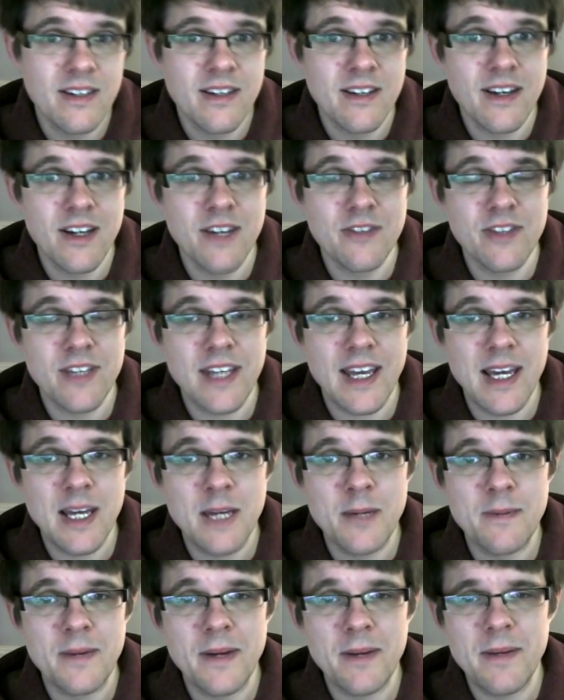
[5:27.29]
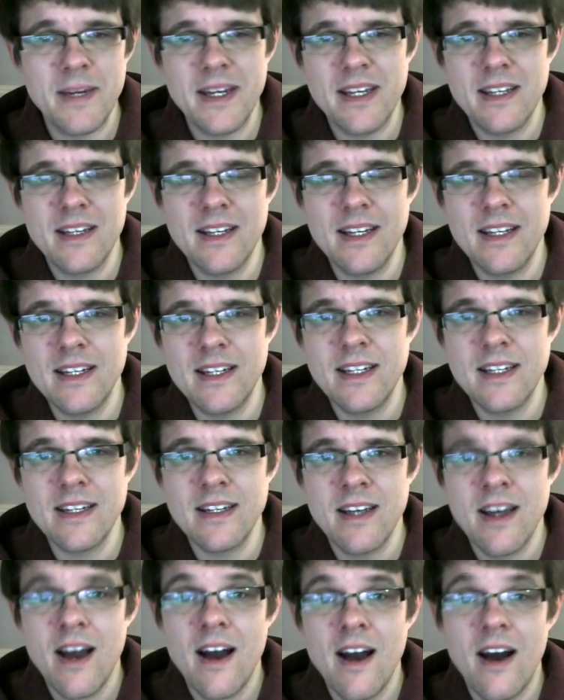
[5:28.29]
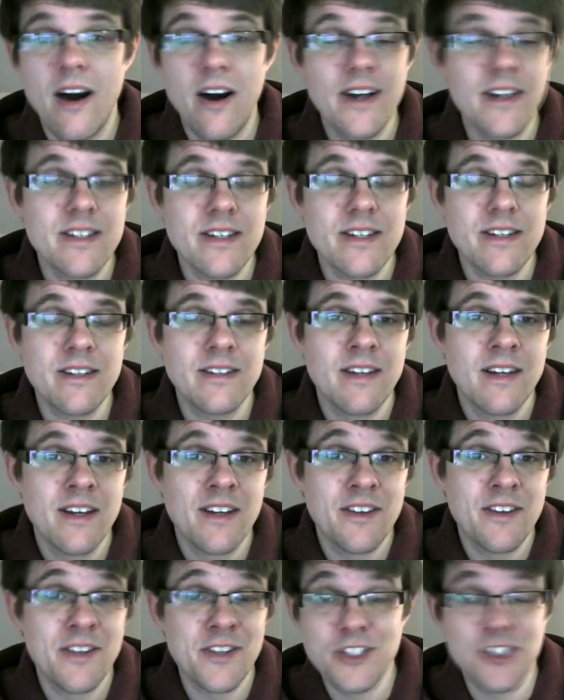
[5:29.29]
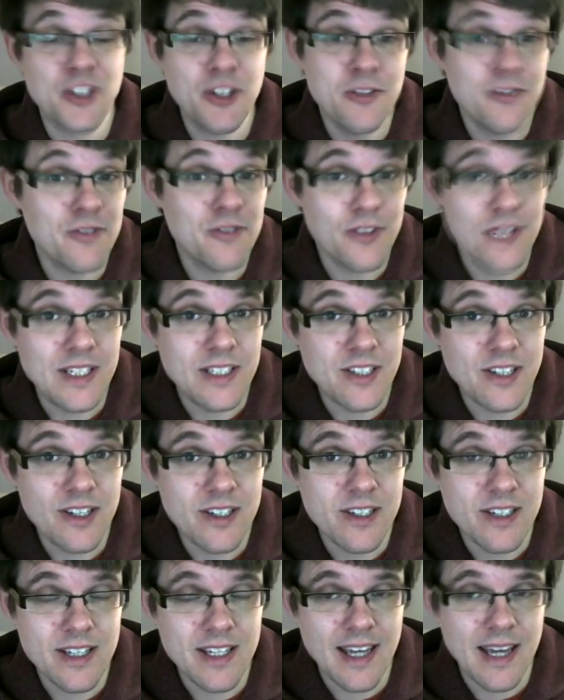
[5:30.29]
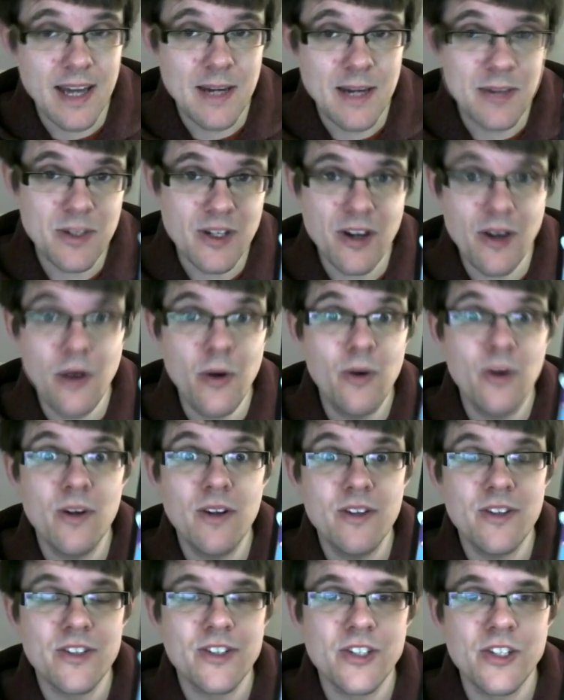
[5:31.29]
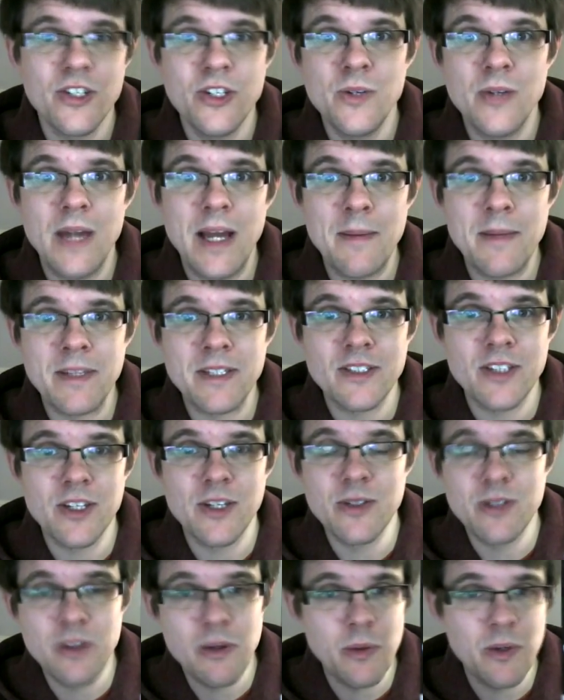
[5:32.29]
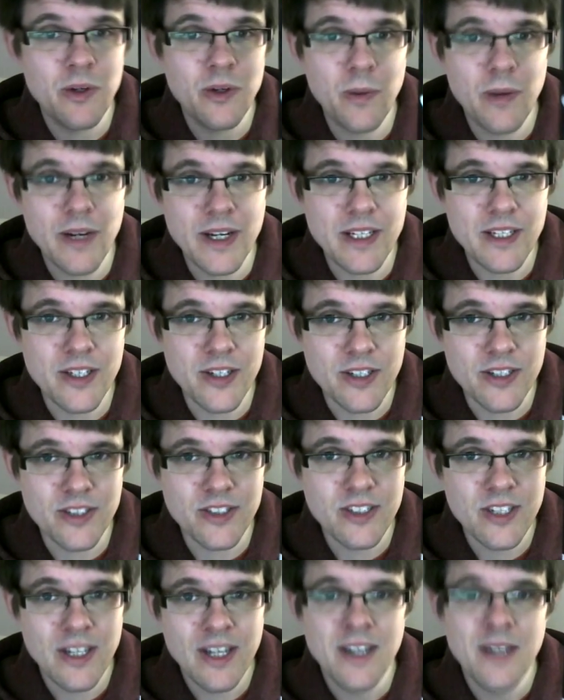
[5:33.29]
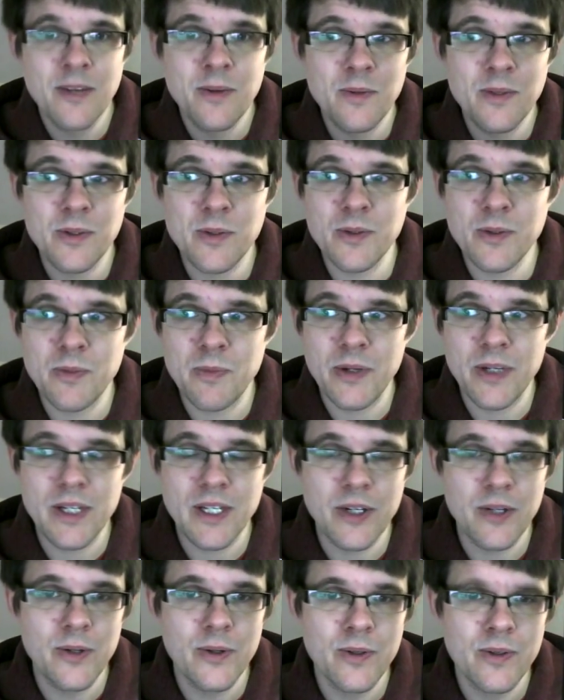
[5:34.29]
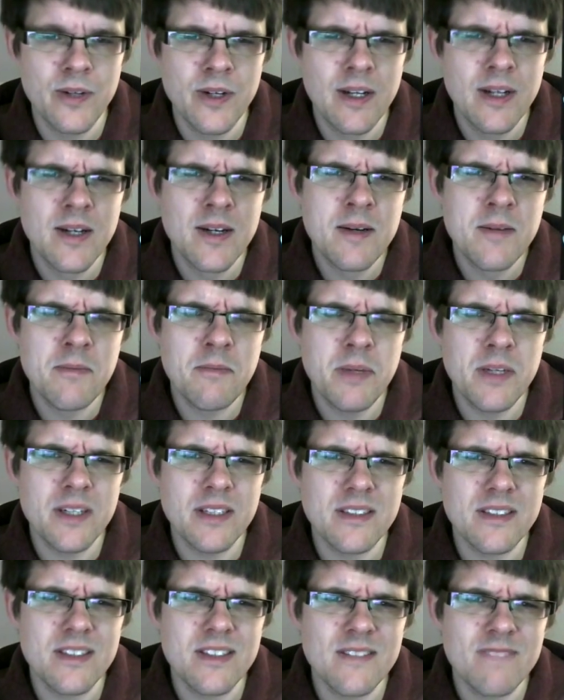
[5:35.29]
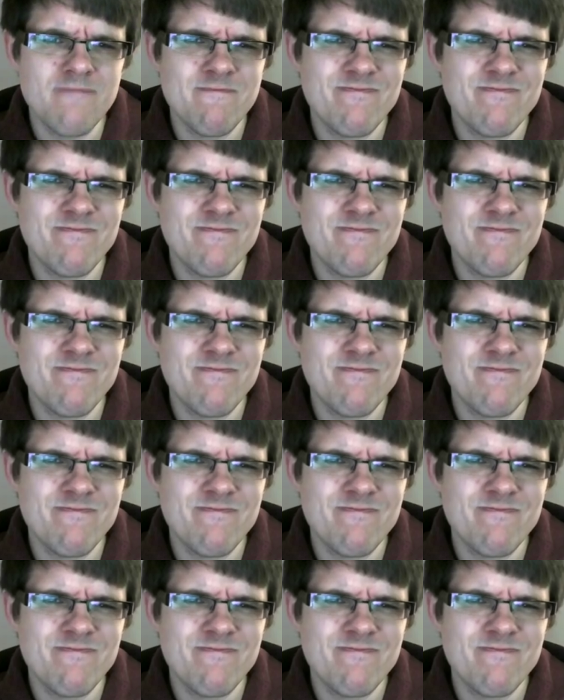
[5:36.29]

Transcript: of the game. I mean, it did heighten the discovery side of the game. It's like, oh look, there's a new Lemming to use, I wonder what he does, which was pretty cool. But